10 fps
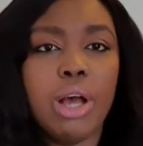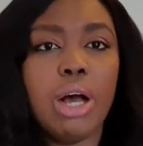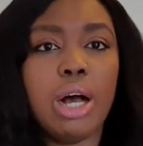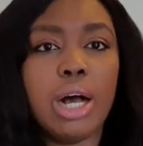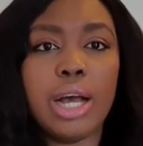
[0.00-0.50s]

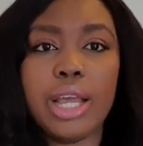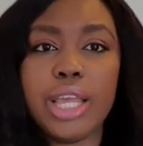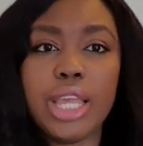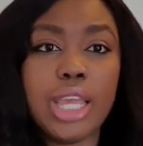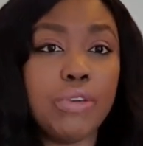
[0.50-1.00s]

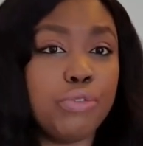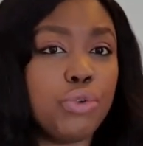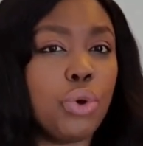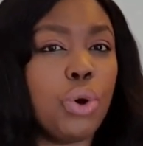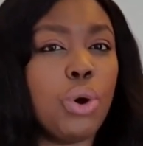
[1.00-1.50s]
If
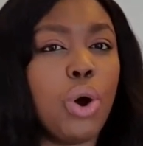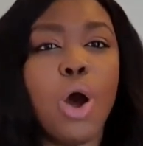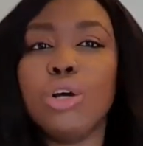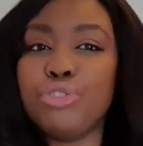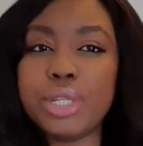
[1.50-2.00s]
you're
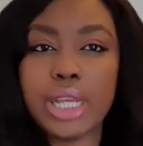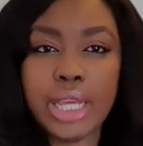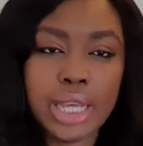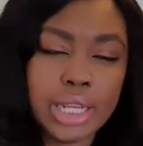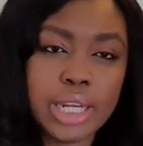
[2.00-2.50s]
ordering
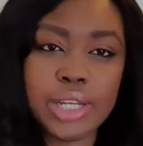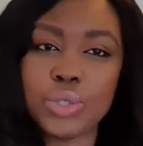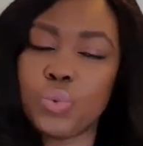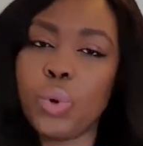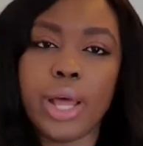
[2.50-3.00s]
in
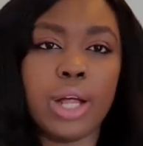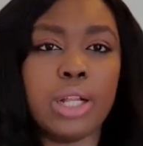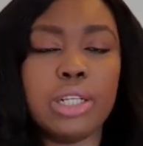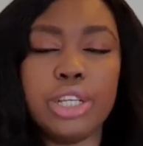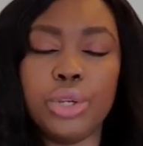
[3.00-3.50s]
as
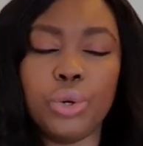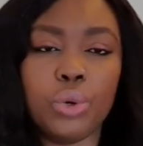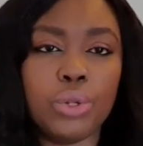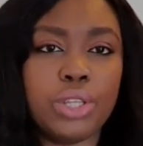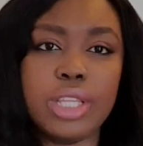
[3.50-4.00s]
well,
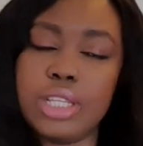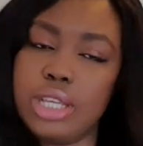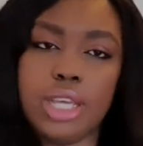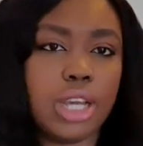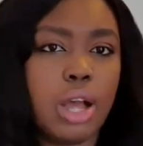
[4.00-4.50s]

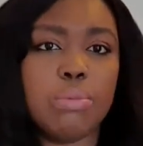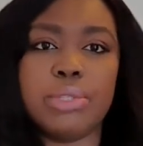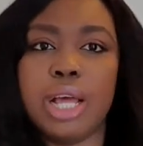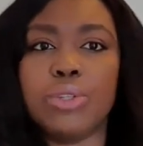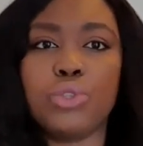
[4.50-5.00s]
it comes
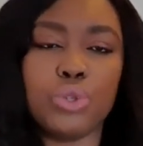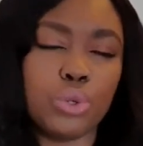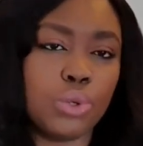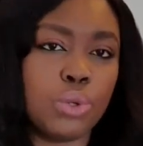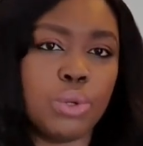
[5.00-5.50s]
down
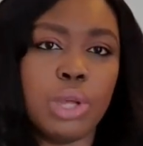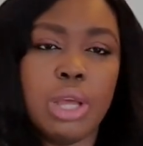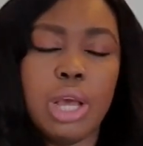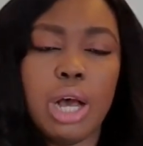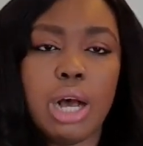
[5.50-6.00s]
to
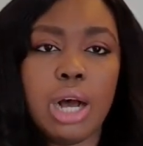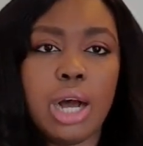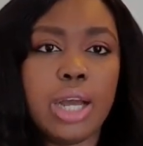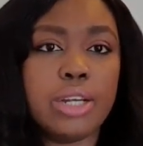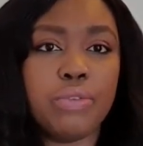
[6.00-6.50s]

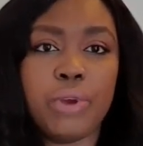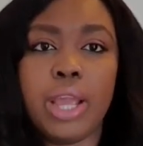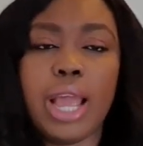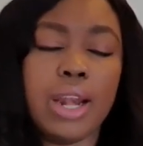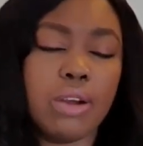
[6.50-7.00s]
a
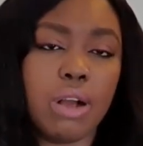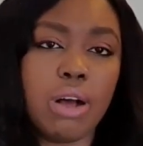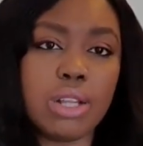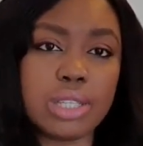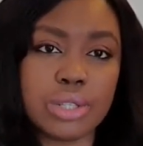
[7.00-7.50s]
different kind of
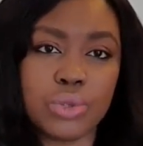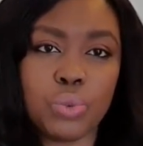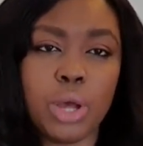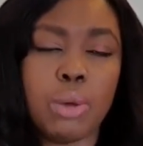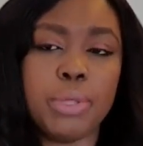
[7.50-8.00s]
cost as
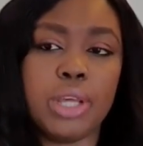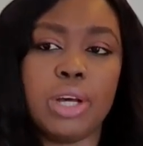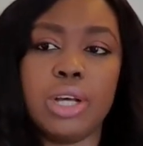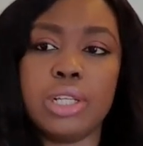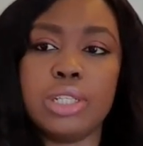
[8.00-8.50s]
well,
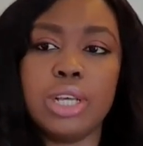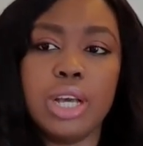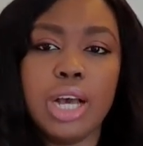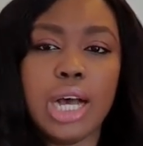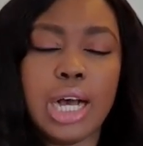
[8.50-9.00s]
because
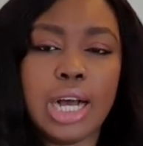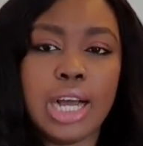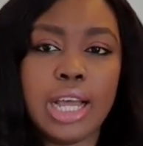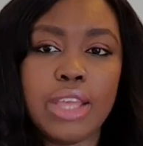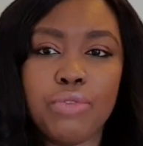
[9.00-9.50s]

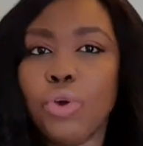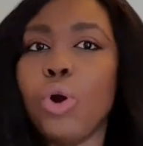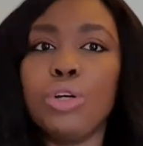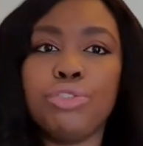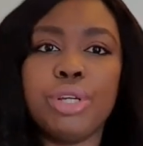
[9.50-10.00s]
if you're
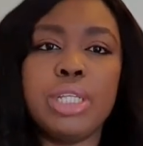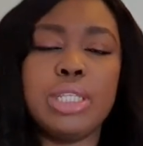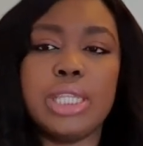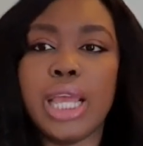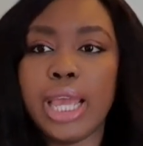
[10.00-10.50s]
ordering,
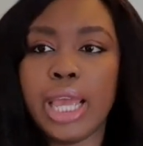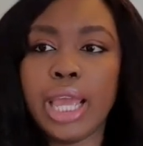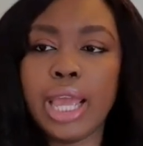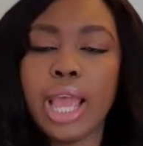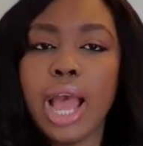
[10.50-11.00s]

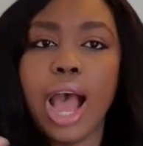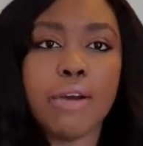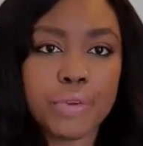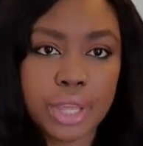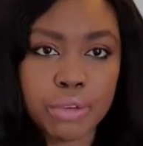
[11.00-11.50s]
say,
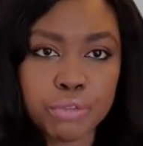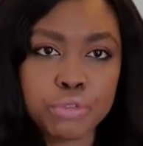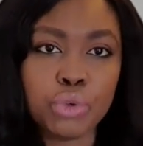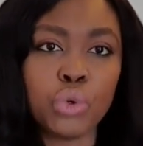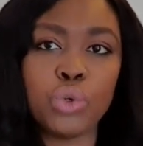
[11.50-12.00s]
African
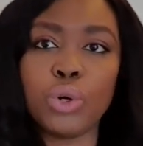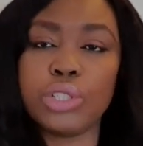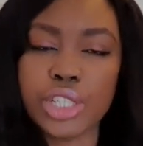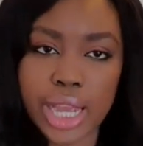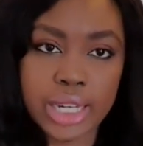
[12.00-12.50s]
food or
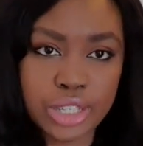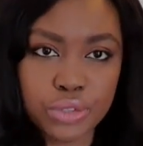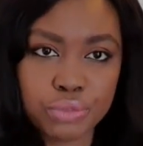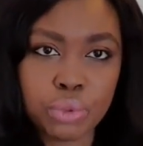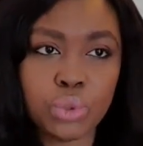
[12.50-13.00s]
Chinese
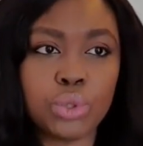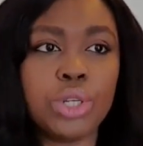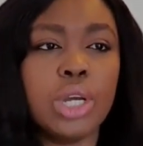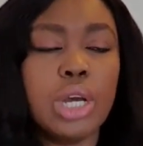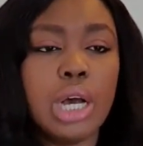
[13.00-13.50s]
food
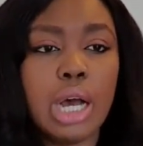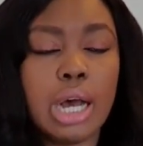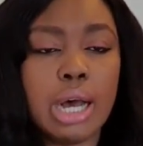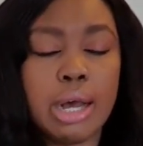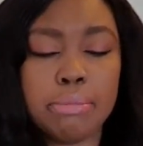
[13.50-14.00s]

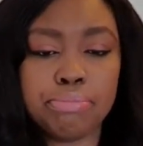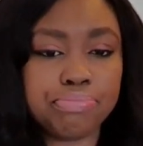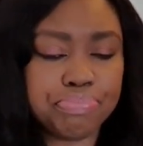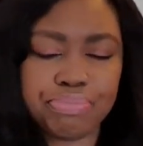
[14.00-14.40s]
via